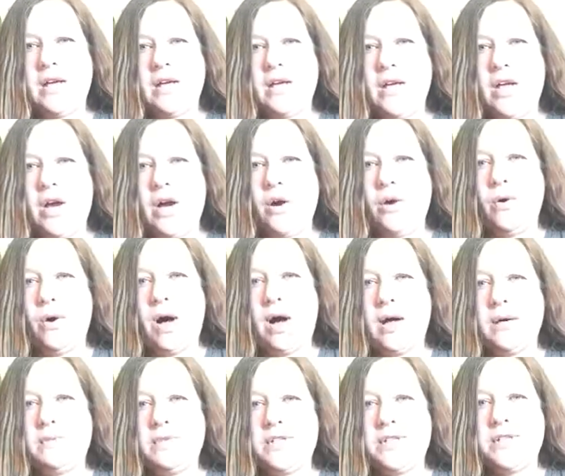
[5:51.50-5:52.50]
You know,
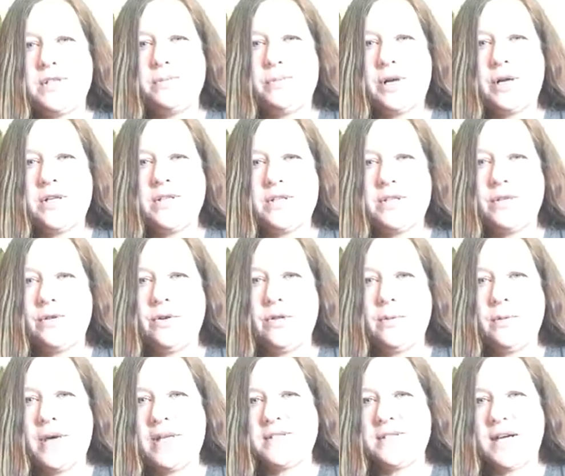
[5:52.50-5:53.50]
I'm just a person doing
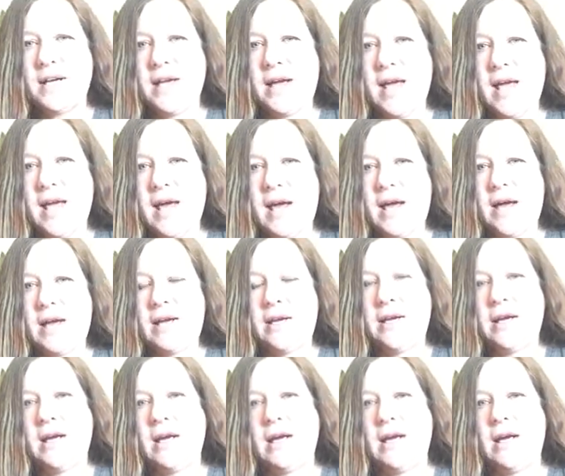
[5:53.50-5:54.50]
the best I
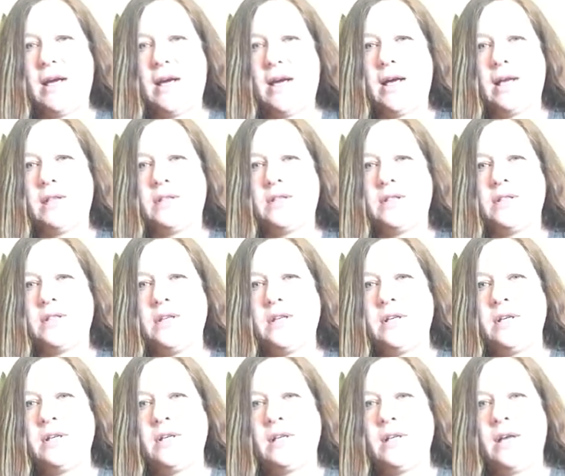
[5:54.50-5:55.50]
can, and
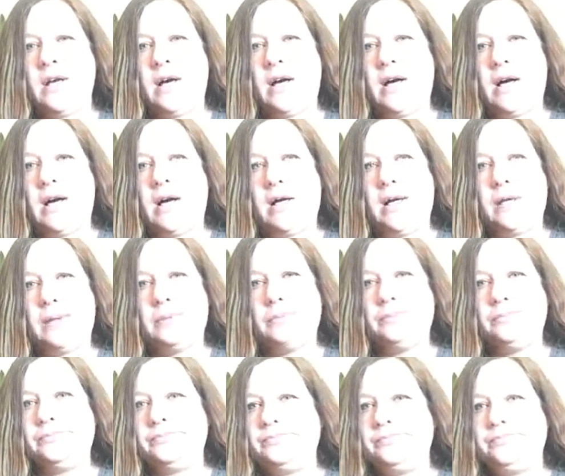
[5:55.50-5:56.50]

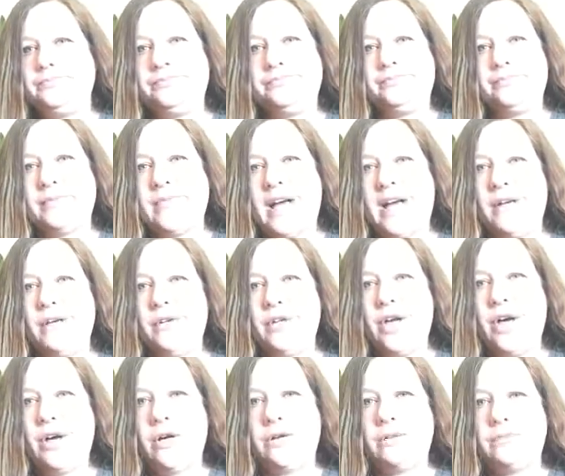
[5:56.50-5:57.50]
I don't
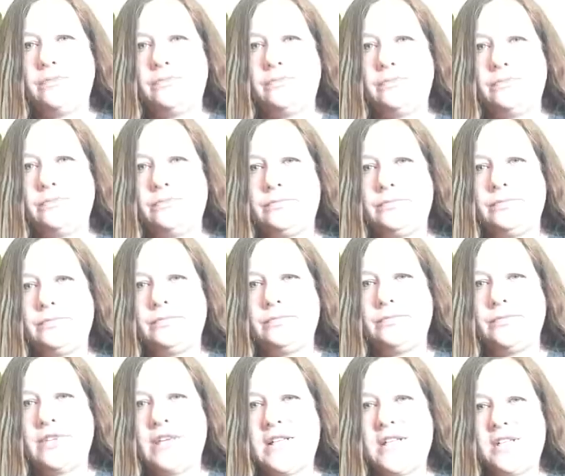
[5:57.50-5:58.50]
know.
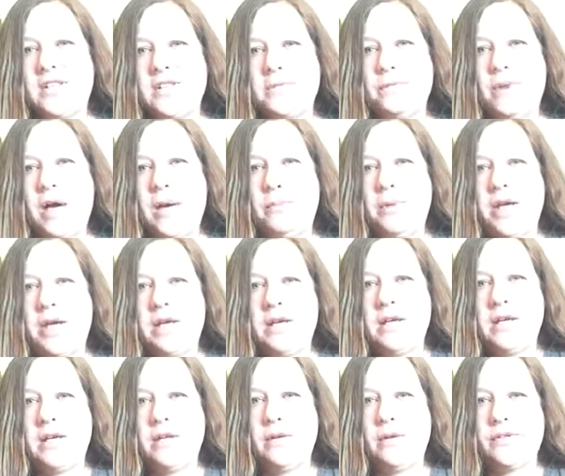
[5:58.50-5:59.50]
That's just my
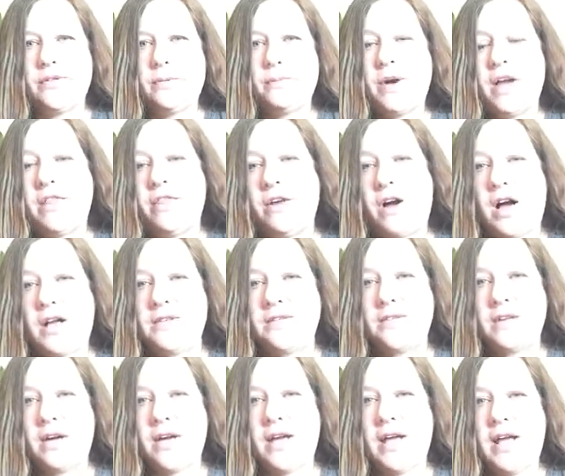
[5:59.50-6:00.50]
opinion. Those are my
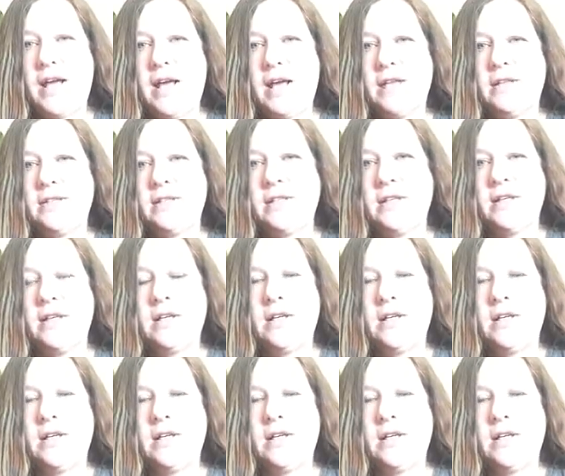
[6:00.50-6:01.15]
thoughts on it.